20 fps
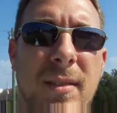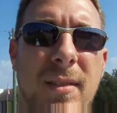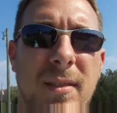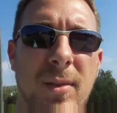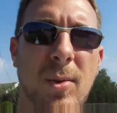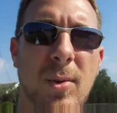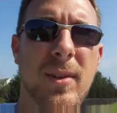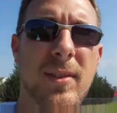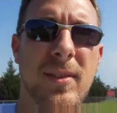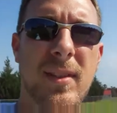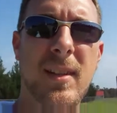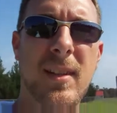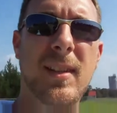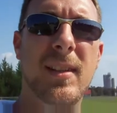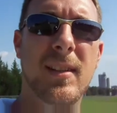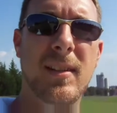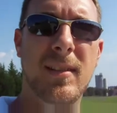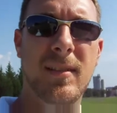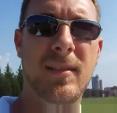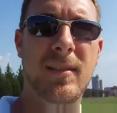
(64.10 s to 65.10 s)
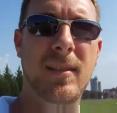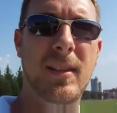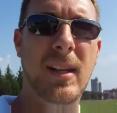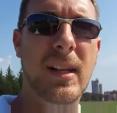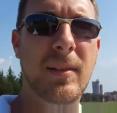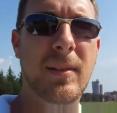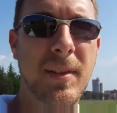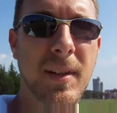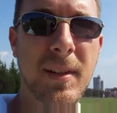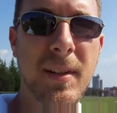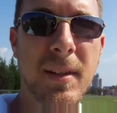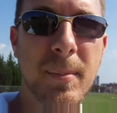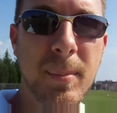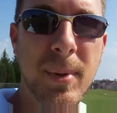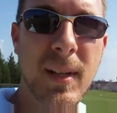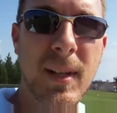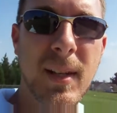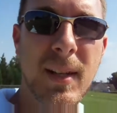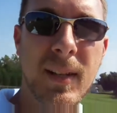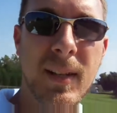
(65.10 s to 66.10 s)
noisy and, and very
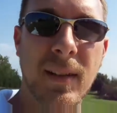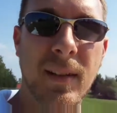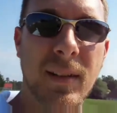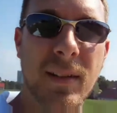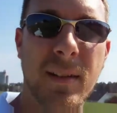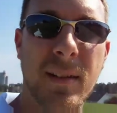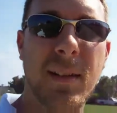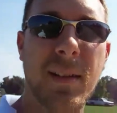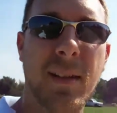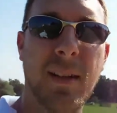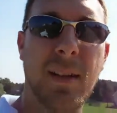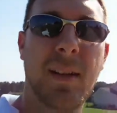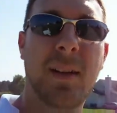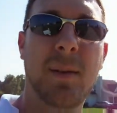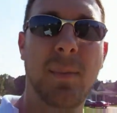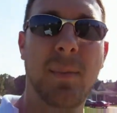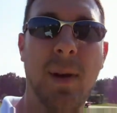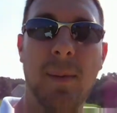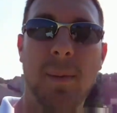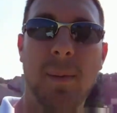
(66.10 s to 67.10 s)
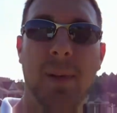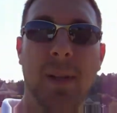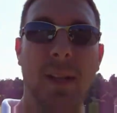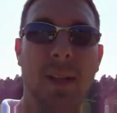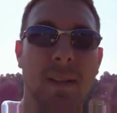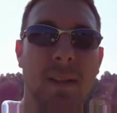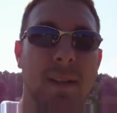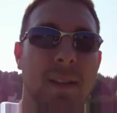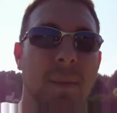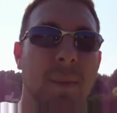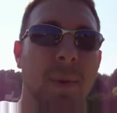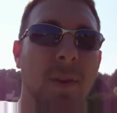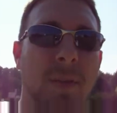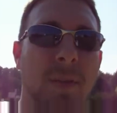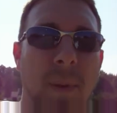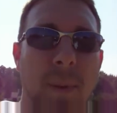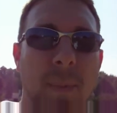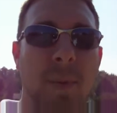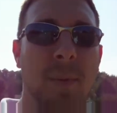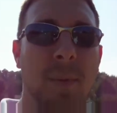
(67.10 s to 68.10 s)
big and probably ugly to most
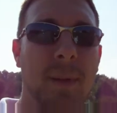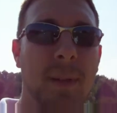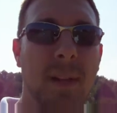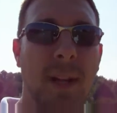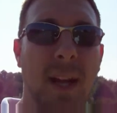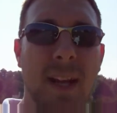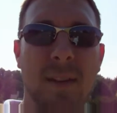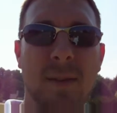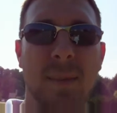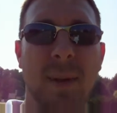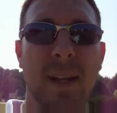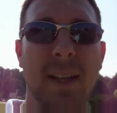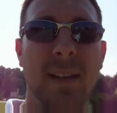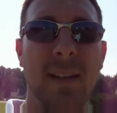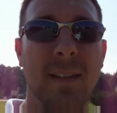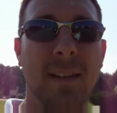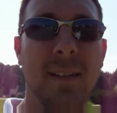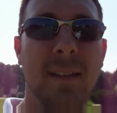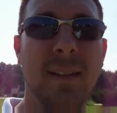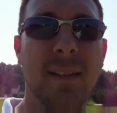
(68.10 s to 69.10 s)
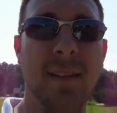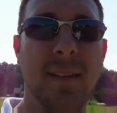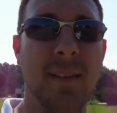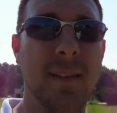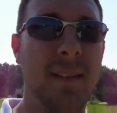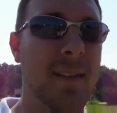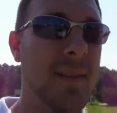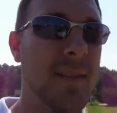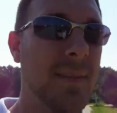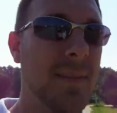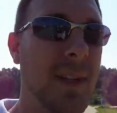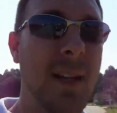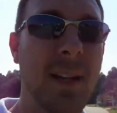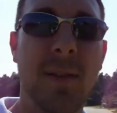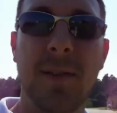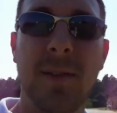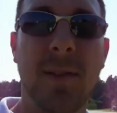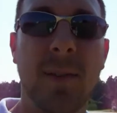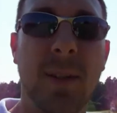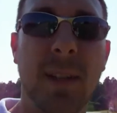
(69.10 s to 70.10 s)
people, but I don't mind it. I'm kind of
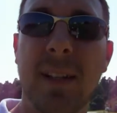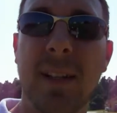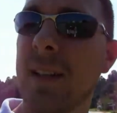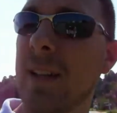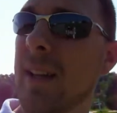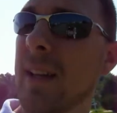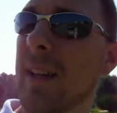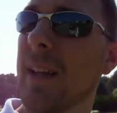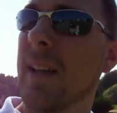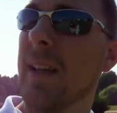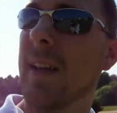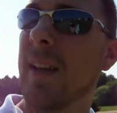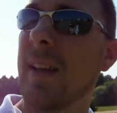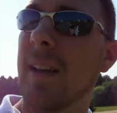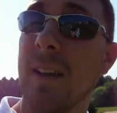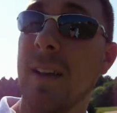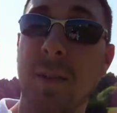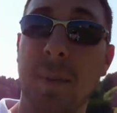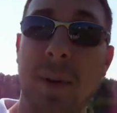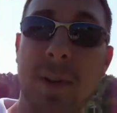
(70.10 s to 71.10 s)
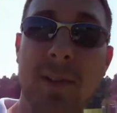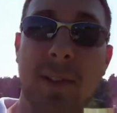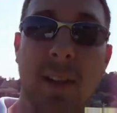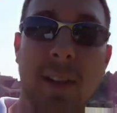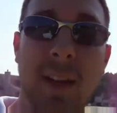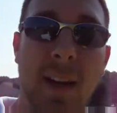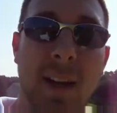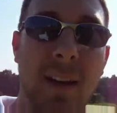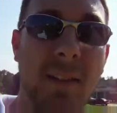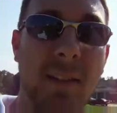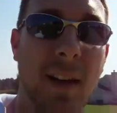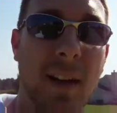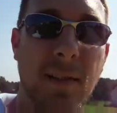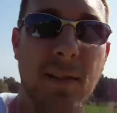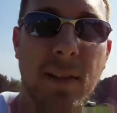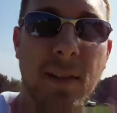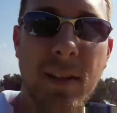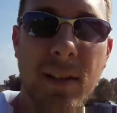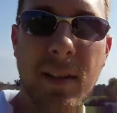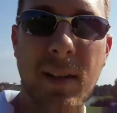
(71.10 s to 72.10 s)
used to it. Uh, especially at night, it's
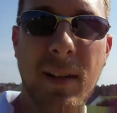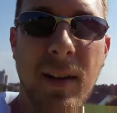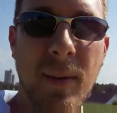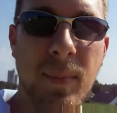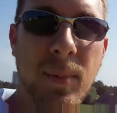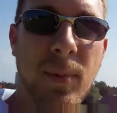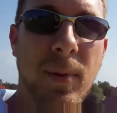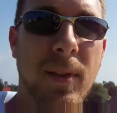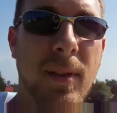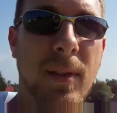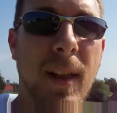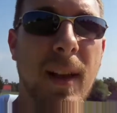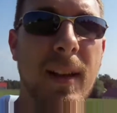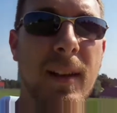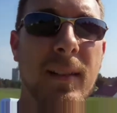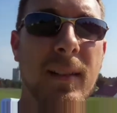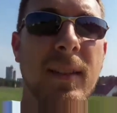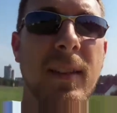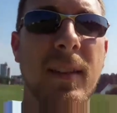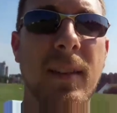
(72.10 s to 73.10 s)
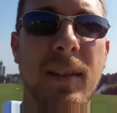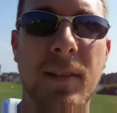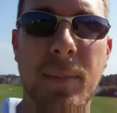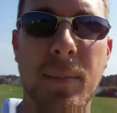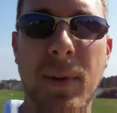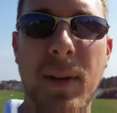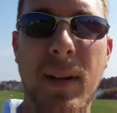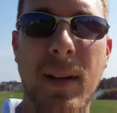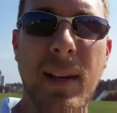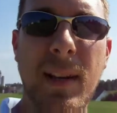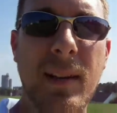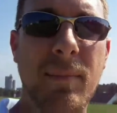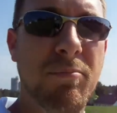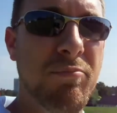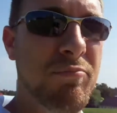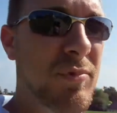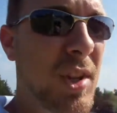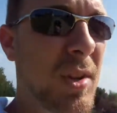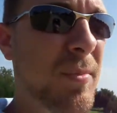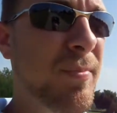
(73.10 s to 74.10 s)
actually lit up with lights. It looks pretty neat,
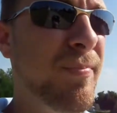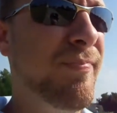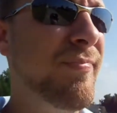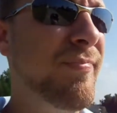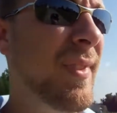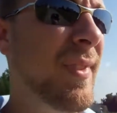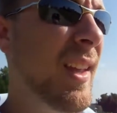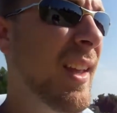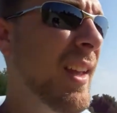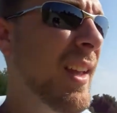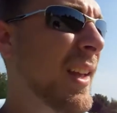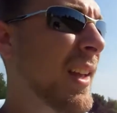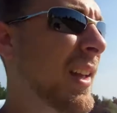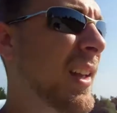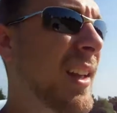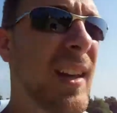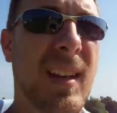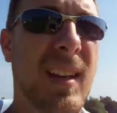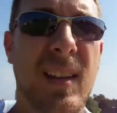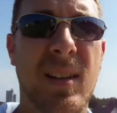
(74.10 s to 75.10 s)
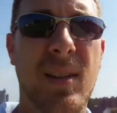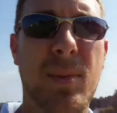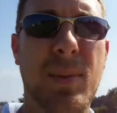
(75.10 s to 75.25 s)
so oh